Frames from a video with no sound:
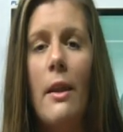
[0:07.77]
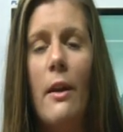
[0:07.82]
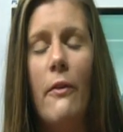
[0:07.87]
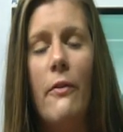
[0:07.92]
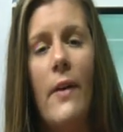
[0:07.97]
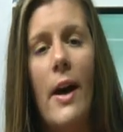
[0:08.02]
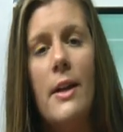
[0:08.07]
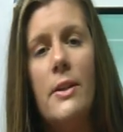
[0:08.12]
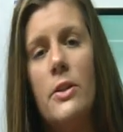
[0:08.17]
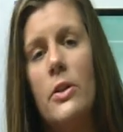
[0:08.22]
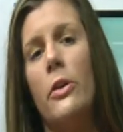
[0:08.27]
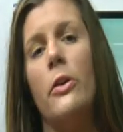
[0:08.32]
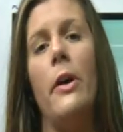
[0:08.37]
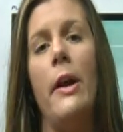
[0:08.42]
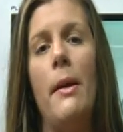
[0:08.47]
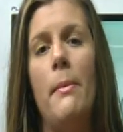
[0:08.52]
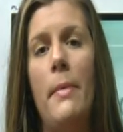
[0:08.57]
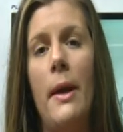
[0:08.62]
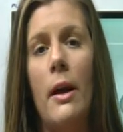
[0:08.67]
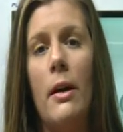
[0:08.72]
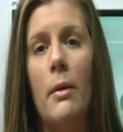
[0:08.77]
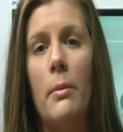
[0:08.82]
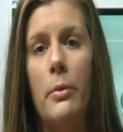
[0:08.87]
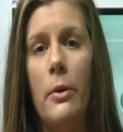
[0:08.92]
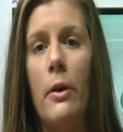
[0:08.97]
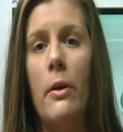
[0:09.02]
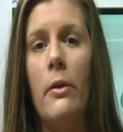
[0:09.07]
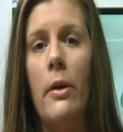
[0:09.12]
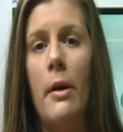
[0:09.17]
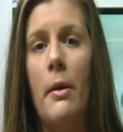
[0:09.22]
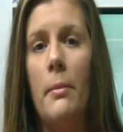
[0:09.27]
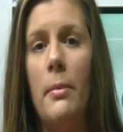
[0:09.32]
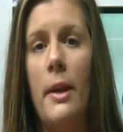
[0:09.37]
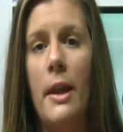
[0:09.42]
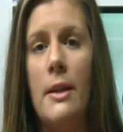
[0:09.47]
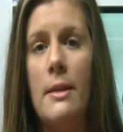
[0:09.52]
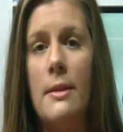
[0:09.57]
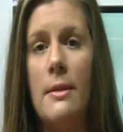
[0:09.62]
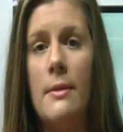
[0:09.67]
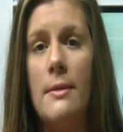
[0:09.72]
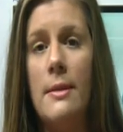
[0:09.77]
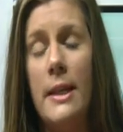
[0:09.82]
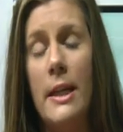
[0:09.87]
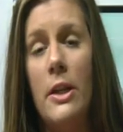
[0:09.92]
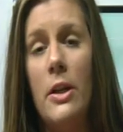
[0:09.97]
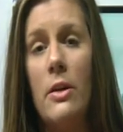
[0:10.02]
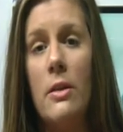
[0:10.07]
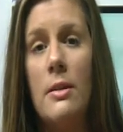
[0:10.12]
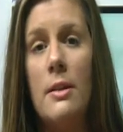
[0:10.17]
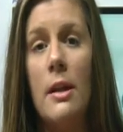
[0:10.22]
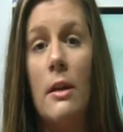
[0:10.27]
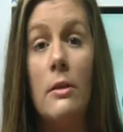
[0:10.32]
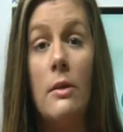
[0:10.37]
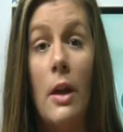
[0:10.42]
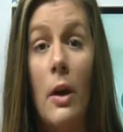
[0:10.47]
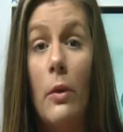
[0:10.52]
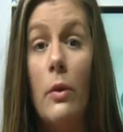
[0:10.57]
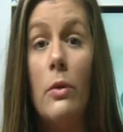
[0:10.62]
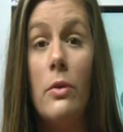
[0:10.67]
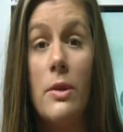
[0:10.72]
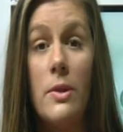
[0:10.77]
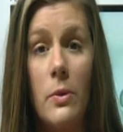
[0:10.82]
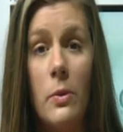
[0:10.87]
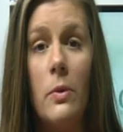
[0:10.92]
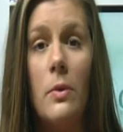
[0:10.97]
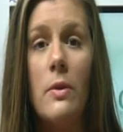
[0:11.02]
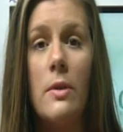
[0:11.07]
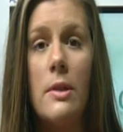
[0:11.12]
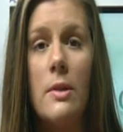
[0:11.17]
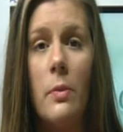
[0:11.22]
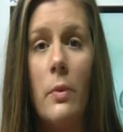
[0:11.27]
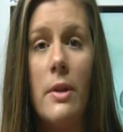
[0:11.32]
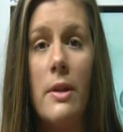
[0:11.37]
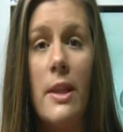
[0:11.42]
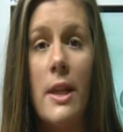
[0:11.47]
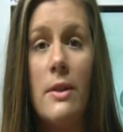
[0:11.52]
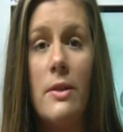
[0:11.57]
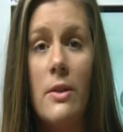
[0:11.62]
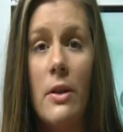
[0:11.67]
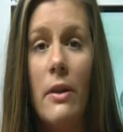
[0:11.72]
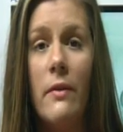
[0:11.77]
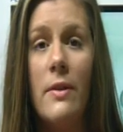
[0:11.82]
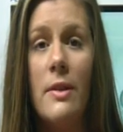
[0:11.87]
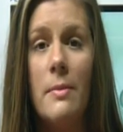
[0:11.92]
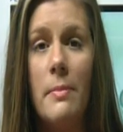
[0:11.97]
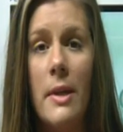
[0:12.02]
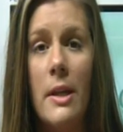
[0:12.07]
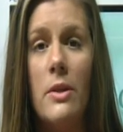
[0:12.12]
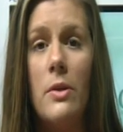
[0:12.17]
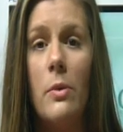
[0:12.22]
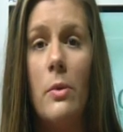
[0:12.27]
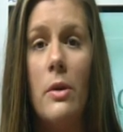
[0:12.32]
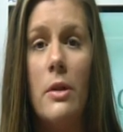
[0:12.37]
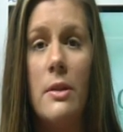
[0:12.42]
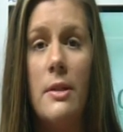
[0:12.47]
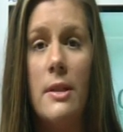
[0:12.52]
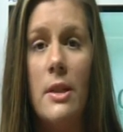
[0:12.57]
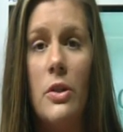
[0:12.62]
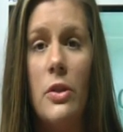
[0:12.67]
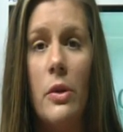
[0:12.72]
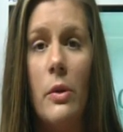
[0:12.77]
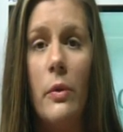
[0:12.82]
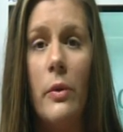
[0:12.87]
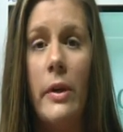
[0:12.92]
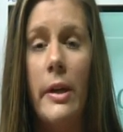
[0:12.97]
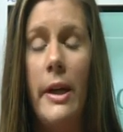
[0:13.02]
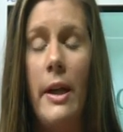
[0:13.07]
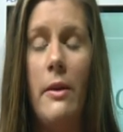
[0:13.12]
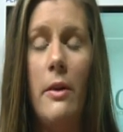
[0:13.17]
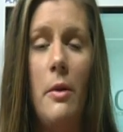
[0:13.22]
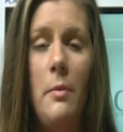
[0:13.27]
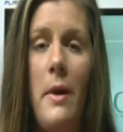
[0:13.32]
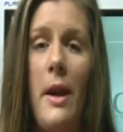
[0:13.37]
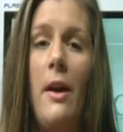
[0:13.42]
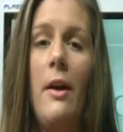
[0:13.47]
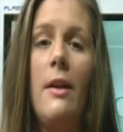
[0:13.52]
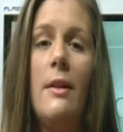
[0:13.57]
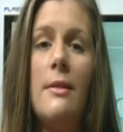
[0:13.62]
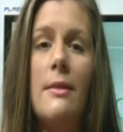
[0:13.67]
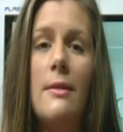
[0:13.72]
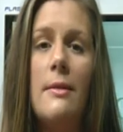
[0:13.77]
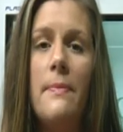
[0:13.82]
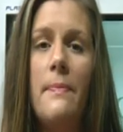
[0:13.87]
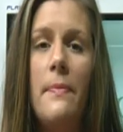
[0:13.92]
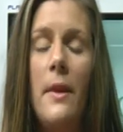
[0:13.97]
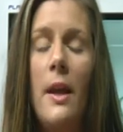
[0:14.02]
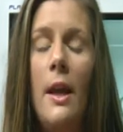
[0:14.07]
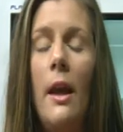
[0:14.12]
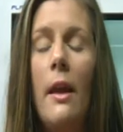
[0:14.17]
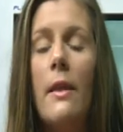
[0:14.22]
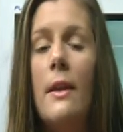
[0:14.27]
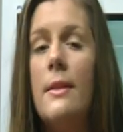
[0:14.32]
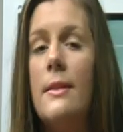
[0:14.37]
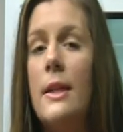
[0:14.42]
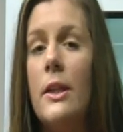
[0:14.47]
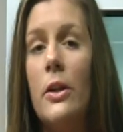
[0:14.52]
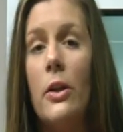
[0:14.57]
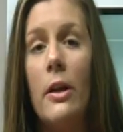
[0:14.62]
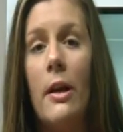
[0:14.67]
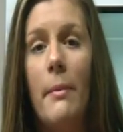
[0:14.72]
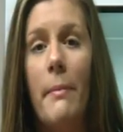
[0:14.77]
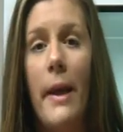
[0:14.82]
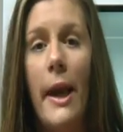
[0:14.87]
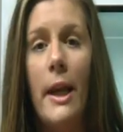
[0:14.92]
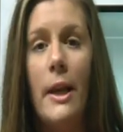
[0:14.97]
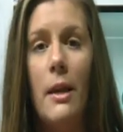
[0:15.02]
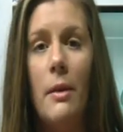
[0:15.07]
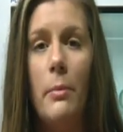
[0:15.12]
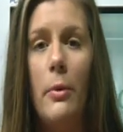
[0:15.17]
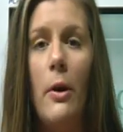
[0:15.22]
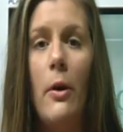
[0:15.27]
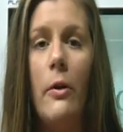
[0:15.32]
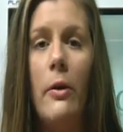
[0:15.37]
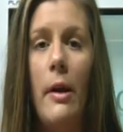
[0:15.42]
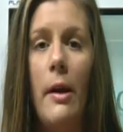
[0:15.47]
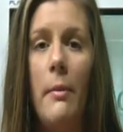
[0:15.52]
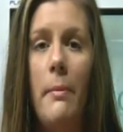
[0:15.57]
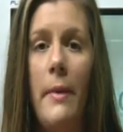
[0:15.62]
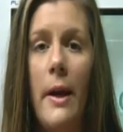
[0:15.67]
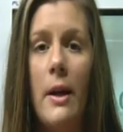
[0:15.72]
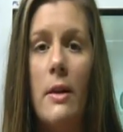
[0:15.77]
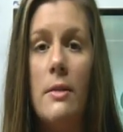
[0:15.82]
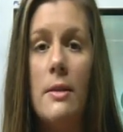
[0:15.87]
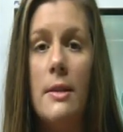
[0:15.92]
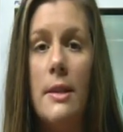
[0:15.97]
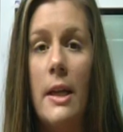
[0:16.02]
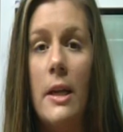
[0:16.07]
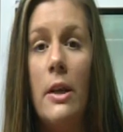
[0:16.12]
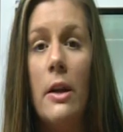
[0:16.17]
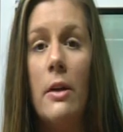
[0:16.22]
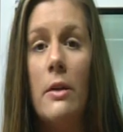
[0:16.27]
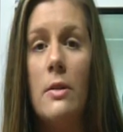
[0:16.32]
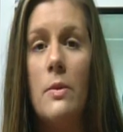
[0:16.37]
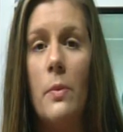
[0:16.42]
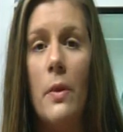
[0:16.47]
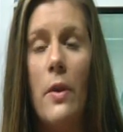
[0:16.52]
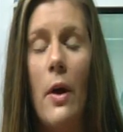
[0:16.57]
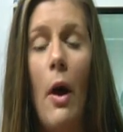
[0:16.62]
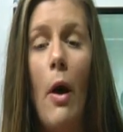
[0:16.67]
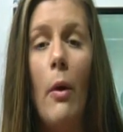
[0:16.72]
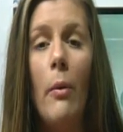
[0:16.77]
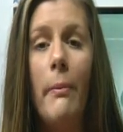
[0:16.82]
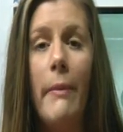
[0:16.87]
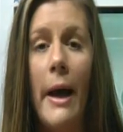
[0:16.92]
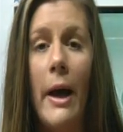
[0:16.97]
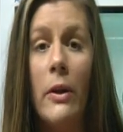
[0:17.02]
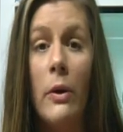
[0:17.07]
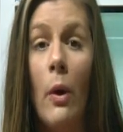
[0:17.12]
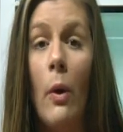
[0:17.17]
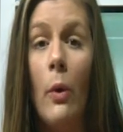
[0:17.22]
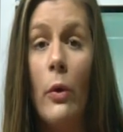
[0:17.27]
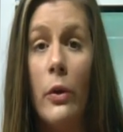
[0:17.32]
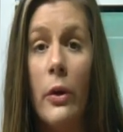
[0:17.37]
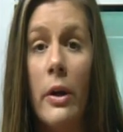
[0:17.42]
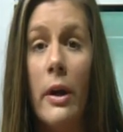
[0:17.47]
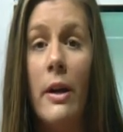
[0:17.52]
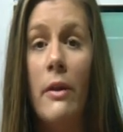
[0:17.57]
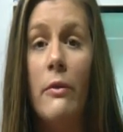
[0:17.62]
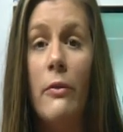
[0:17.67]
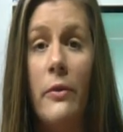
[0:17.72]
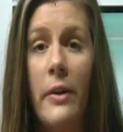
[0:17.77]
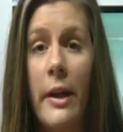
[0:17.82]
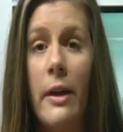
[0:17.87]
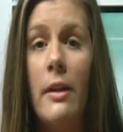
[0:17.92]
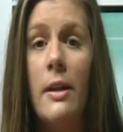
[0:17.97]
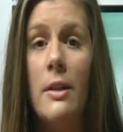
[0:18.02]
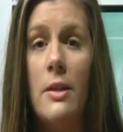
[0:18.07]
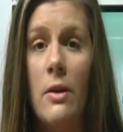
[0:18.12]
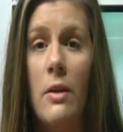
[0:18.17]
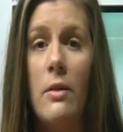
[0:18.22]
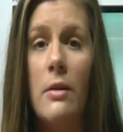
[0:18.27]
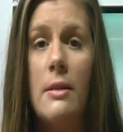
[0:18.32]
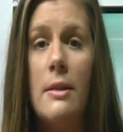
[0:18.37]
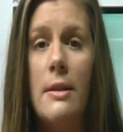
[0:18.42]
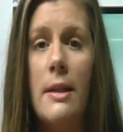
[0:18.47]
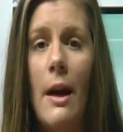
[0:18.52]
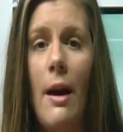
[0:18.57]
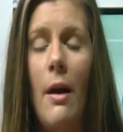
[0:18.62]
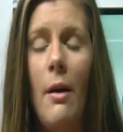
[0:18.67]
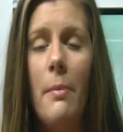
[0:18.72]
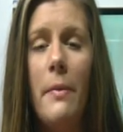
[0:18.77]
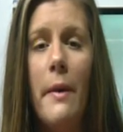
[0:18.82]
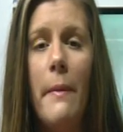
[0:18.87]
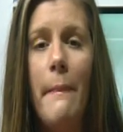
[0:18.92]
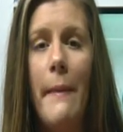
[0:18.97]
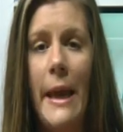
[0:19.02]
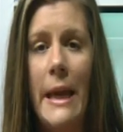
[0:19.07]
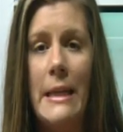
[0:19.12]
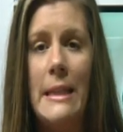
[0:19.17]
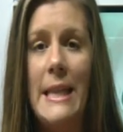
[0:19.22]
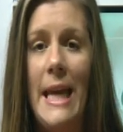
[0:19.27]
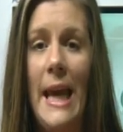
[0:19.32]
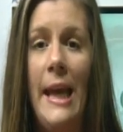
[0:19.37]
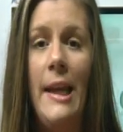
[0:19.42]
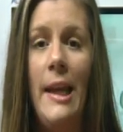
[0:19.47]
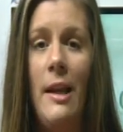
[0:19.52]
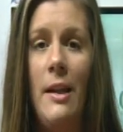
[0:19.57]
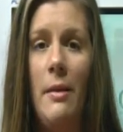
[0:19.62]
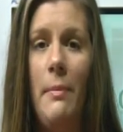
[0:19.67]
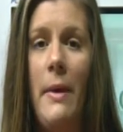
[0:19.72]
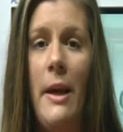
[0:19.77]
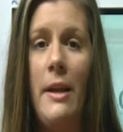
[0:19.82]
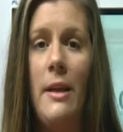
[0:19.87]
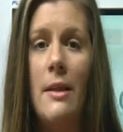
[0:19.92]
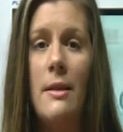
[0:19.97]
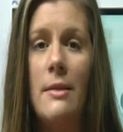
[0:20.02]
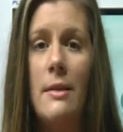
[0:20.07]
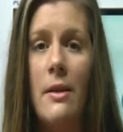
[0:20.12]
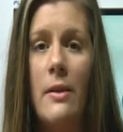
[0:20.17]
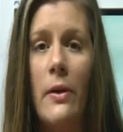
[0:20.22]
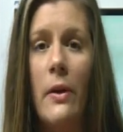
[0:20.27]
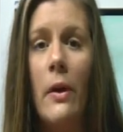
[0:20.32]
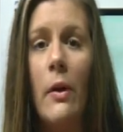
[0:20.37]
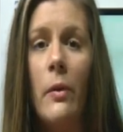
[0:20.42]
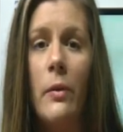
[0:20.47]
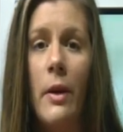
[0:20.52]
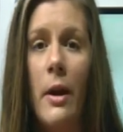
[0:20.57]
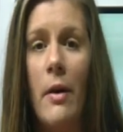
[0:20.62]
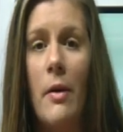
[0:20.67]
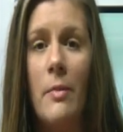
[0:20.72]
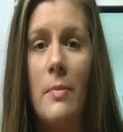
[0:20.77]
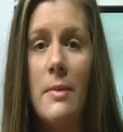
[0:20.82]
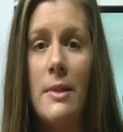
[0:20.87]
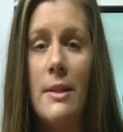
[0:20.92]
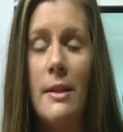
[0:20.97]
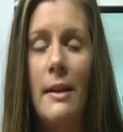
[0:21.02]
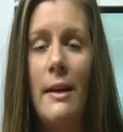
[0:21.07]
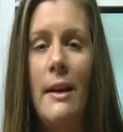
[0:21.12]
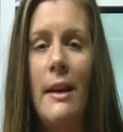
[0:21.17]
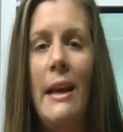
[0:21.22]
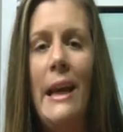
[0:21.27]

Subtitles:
The Foster Grandparent program places seniors in local schools where they serve as mentors to children and their parents. The Senior Companion program pairs seniors with homebound older and frail adults to help them maintain independence in their own homes.